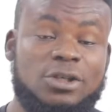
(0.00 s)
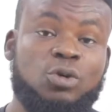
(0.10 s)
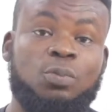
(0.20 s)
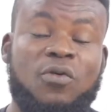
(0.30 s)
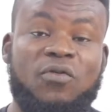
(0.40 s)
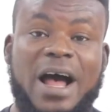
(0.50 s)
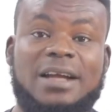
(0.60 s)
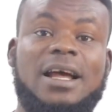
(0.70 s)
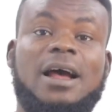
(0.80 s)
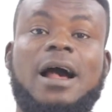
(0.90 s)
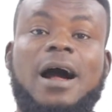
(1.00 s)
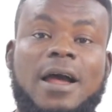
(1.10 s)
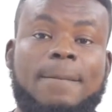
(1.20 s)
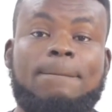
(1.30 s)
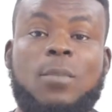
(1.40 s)
to provide
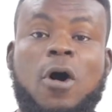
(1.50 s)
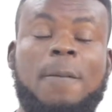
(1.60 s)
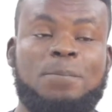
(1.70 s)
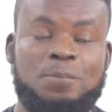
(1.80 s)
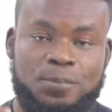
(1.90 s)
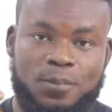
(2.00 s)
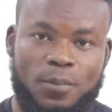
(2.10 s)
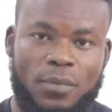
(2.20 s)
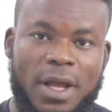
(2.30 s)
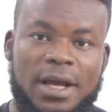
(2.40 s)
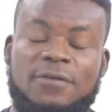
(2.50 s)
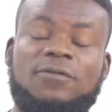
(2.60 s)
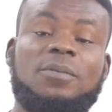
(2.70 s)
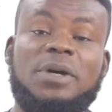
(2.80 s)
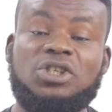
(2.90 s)
more
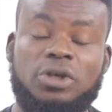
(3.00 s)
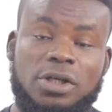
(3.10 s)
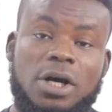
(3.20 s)
information